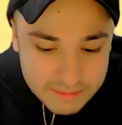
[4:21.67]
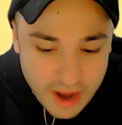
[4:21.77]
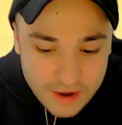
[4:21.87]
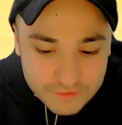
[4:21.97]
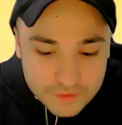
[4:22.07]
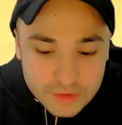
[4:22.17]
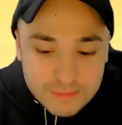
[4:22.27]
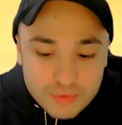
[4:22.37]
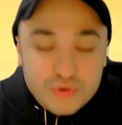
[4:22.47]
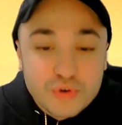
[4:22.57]
after the
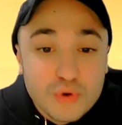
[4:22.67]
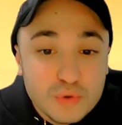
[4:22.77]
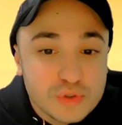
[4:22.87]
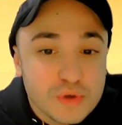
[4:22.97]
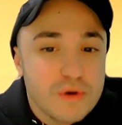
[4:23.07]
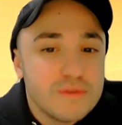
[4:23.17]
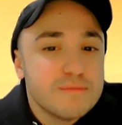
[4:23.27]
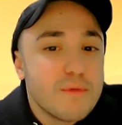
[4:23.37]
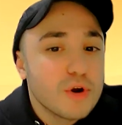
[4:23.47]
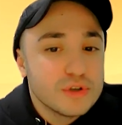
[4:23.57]
producer of
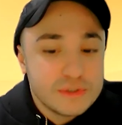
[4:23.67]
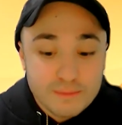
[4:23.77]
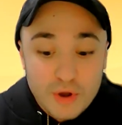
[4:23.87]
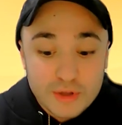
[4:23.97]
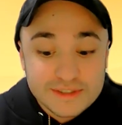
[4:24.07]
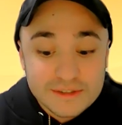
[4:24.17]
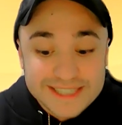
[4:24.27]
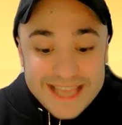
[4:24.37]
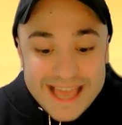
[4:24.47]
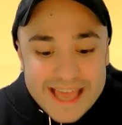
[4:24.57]
Monsters,
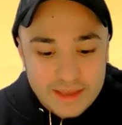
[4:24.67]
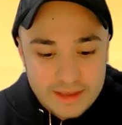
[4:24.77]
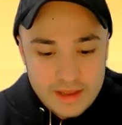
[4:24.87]
Inc.